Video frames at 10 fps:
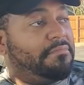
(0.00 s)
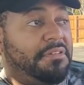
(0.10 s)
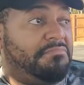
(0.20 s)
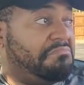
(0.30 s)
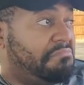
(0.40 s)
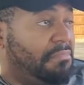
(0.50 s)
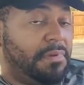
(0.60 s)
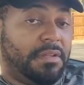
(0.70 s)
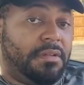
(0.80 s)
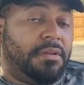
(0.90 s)
I mean,
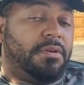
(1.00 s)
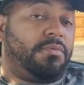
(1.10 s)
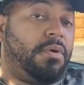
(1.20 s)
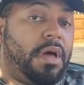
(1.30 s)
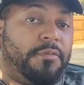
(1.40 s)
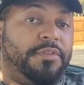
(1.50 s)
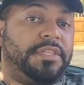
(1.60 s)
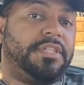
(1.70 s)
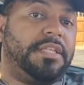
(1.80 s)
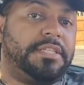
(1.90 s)
roll off in
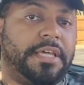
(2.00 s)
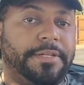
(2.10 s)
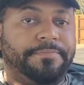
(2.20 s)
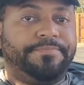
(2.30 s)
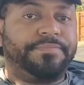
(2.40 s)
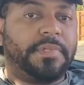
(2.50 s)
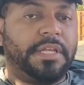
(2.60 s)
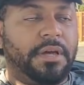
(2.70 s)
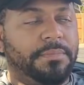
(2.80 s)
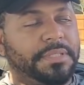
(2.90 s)
the sunset.
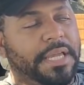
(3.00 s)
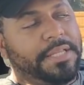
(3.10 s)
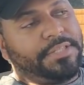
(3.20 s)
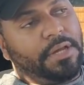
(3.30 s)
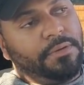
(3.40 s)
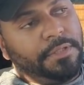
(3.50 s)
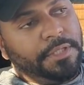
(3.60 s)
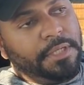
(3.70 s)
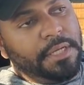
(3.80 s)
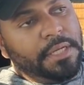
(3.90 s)
You know what I'm saying? So
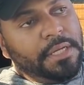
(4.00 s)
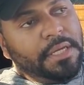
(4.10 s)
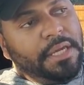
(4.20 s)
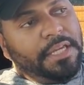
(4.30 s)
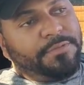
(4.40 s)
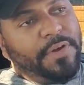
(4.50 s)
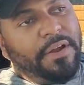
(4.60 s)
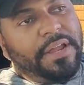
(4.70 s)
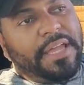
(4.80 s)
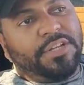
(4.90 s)
it's
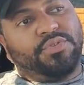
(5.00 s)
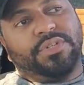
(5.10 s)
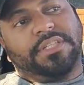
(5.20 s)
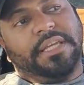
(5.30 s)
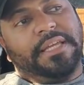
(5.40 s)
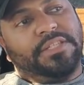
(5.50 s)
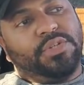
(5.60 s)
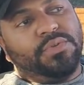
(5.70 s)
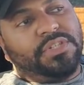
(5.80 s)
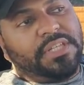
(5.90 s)
very interesting
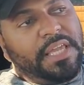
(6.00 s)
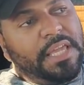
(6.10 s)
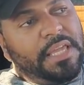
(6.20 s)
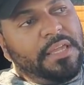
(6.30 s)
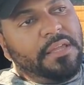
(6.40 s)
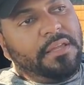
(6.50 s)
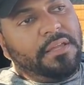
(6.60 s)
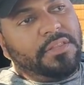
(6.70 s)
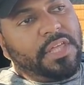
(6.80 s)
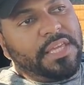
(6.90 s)
to see
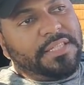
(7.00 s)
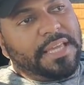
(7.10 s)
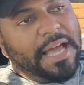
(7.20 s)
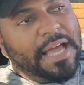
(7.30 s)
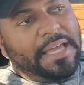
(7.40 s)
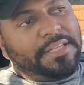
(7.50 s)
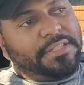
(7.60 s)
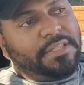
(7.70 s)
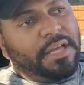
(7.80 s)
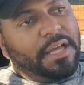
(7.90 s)
these
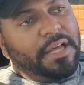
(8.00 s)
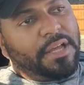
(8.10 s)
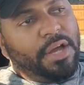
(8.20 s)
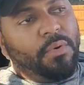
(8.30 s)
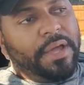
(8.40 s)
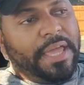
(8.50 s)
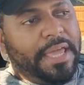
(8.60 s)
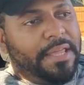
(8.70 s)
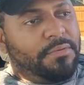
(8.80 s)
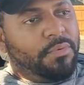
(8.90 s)
guys go
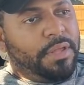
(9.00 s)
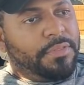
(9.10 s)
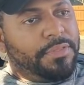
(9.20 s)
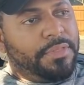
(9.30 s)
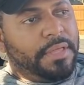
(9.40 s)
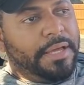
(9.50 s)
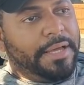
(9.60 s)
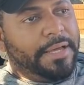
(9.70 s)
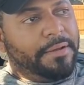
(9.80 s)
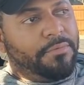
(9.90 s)
ahead with
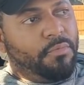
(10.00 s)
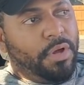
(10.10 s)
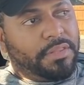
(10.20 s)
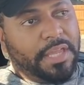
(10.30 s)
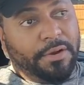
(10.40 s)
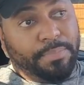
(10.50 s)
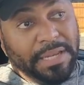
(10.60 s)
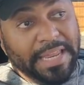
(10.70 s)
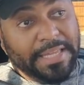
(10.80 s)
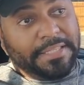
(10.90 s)
what they are
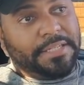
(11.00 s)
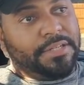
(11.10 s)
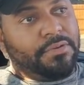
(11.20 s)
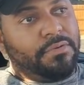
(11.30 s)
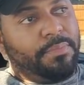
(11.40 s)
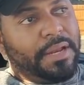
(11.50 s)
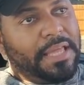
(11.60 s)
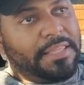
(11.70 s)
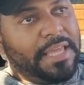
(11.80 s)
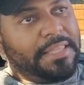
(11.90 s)
planning to do, but
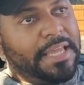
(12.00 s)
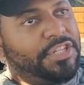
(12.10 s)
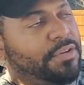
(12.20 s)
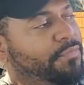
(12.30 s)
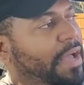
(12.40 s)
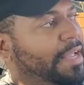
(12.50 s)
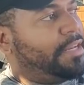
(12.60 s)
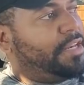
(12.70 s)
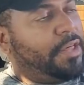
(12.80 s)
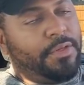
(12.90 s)
I think they should
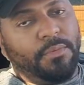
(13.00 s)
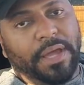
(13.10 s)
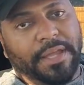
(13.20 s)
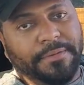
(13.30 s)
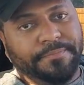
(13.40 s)
find another way.